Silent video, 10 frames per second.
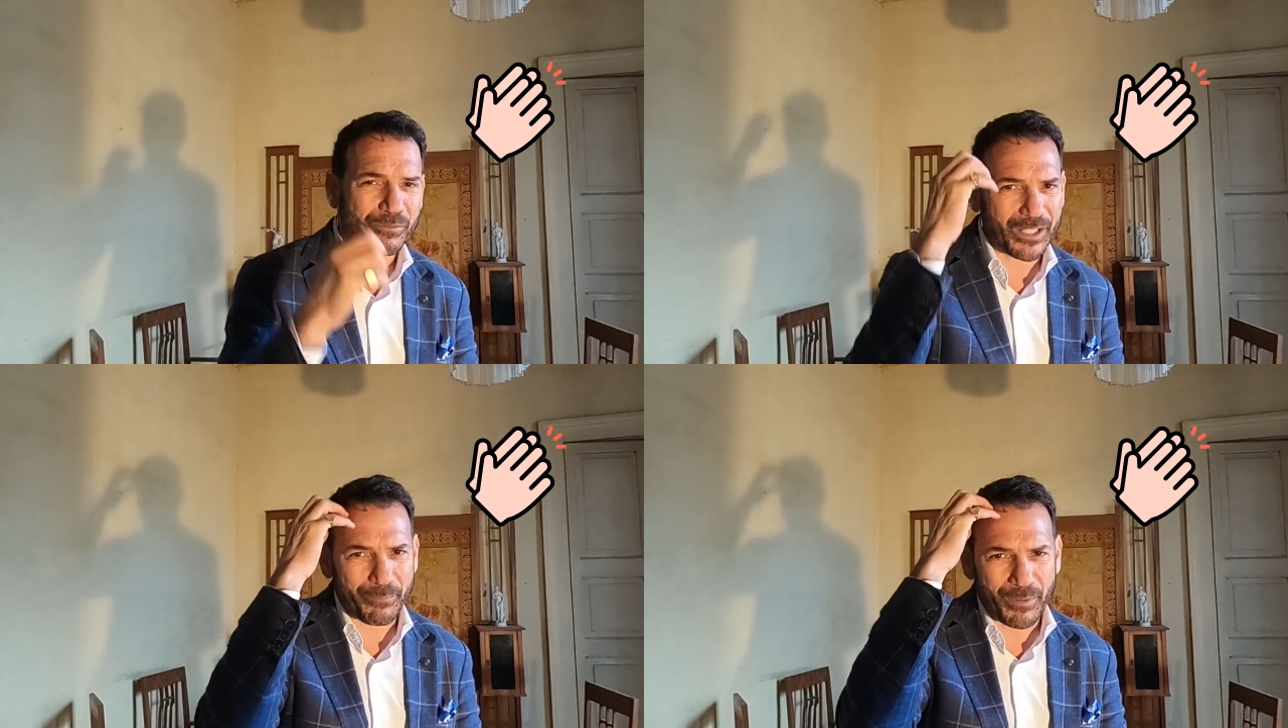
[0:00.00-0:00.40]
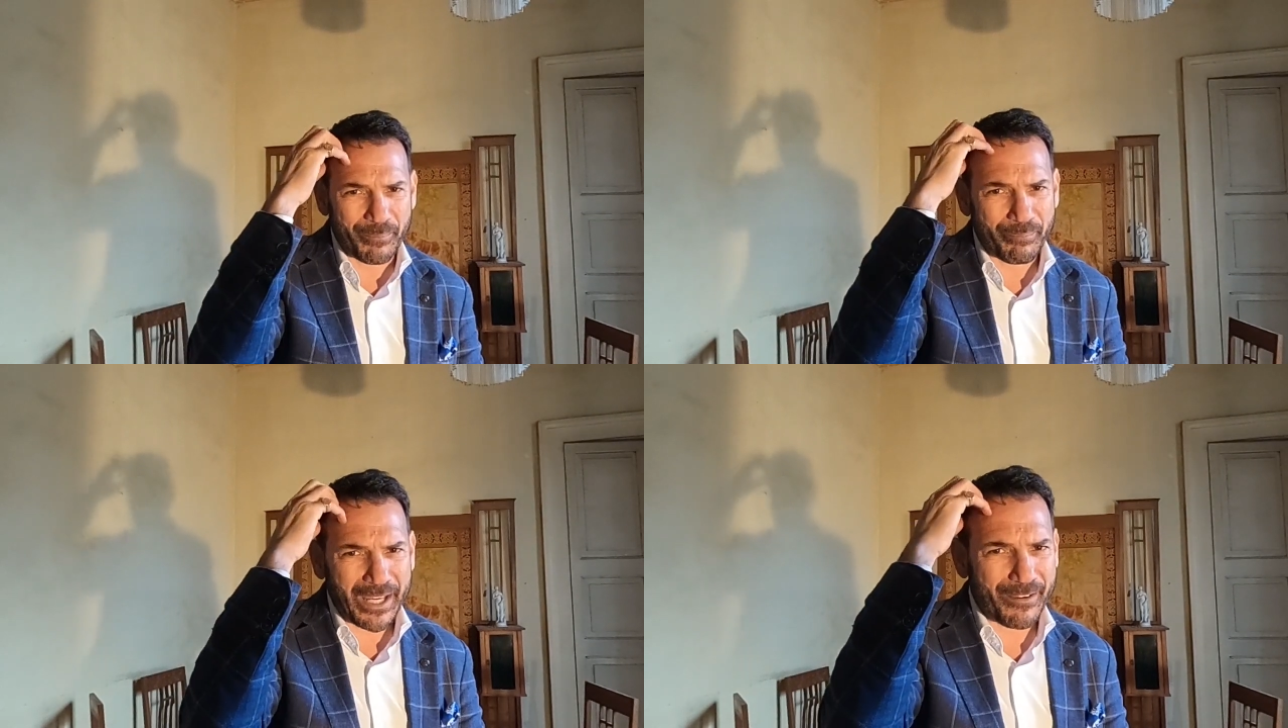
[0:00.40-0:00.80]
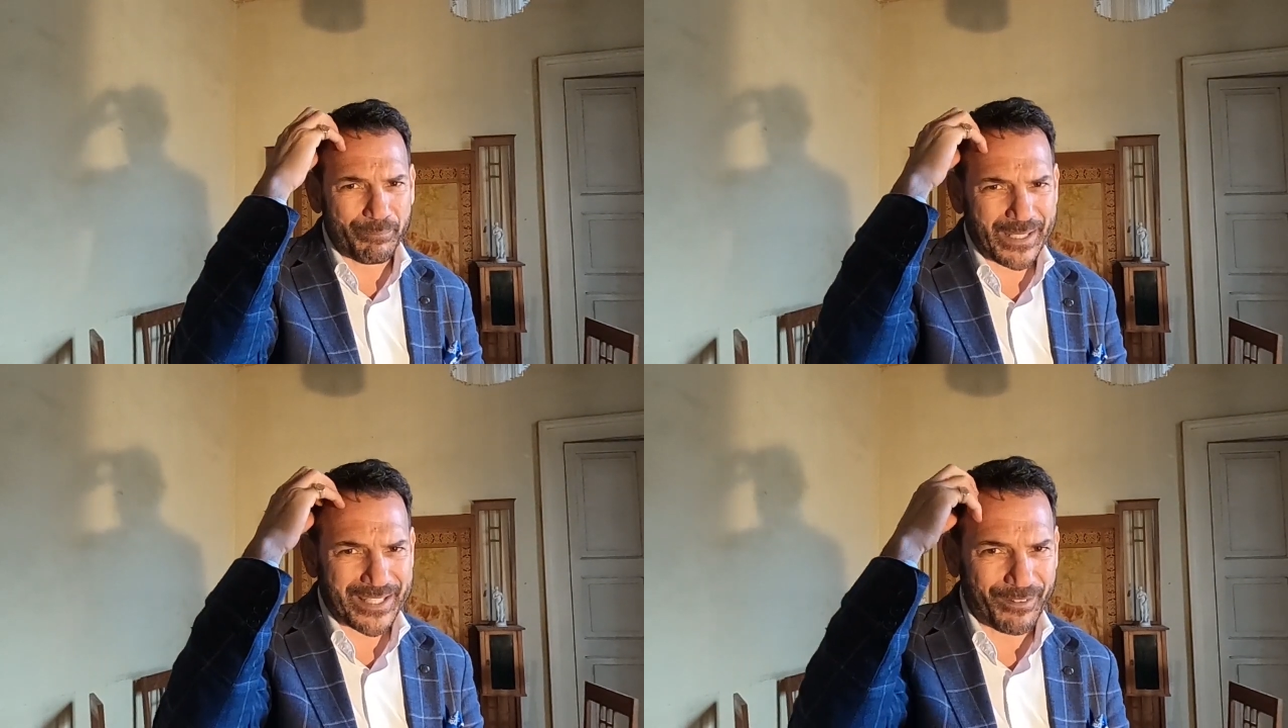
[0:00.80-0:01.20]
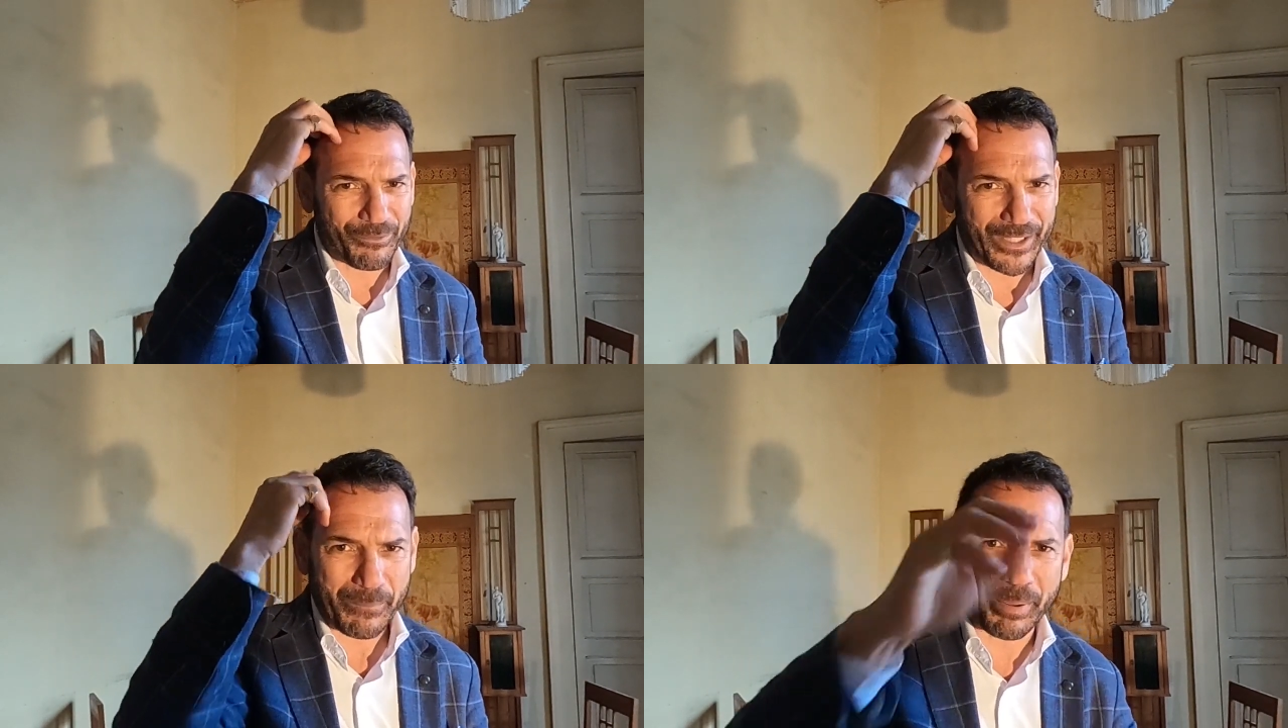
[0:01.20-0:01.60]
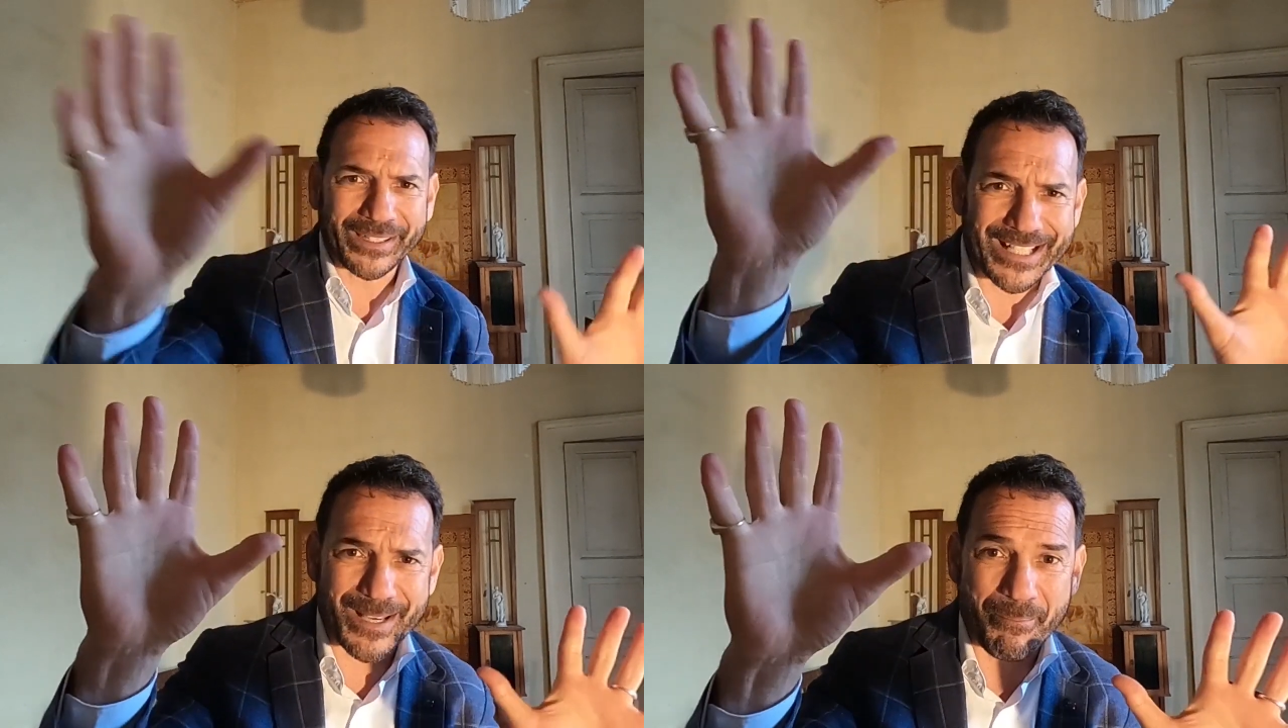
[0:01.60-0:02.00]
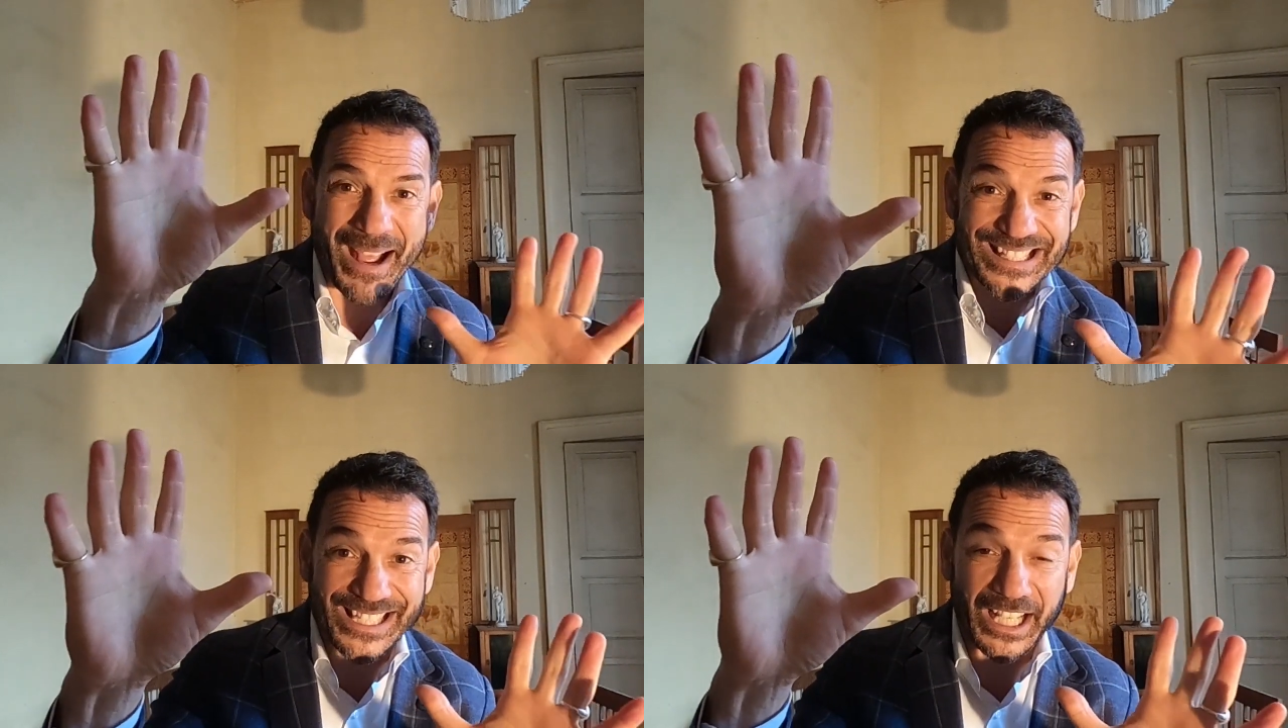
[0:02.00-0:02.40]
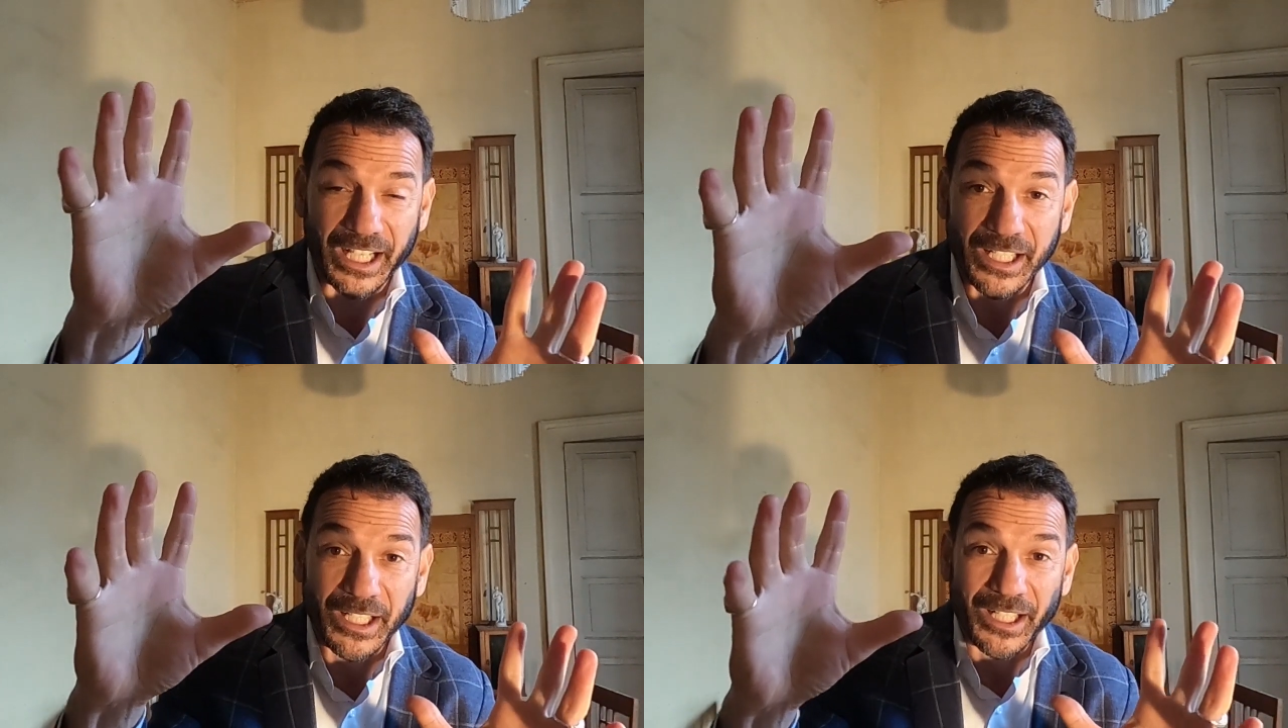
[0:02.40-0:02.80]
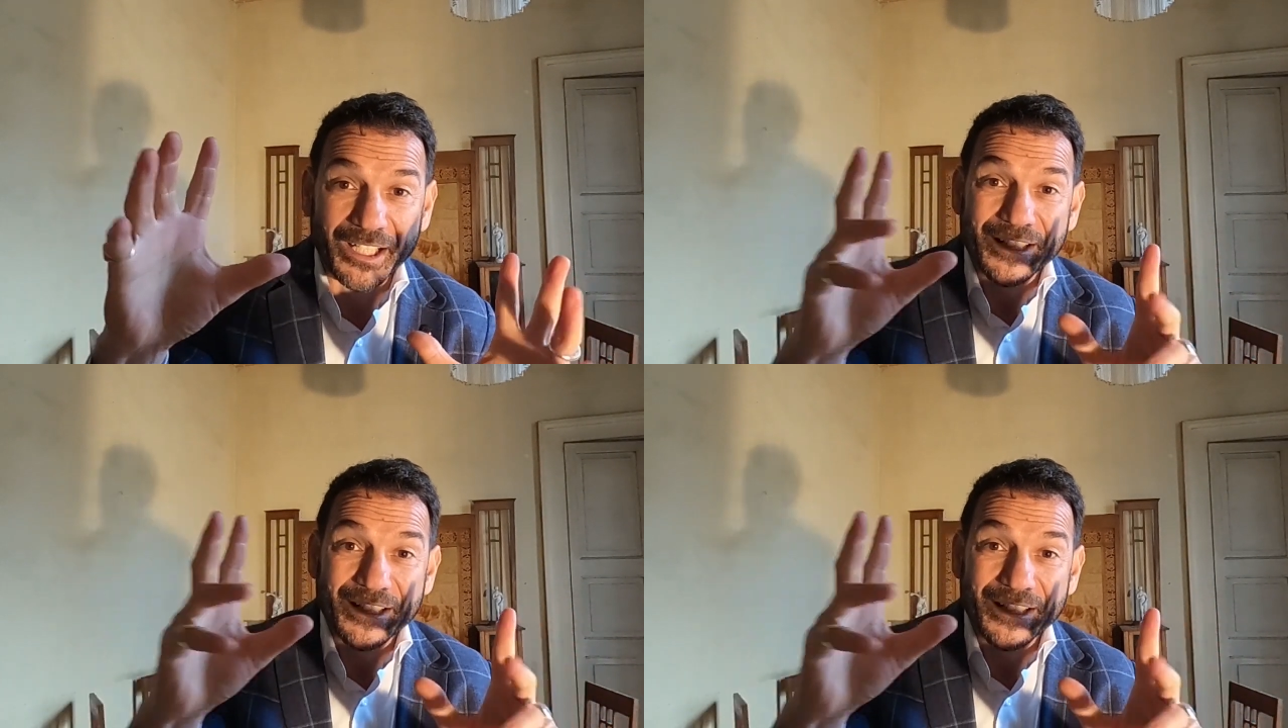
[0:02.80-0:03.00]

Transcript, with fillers: well, I may have missed something, but doesn't matter.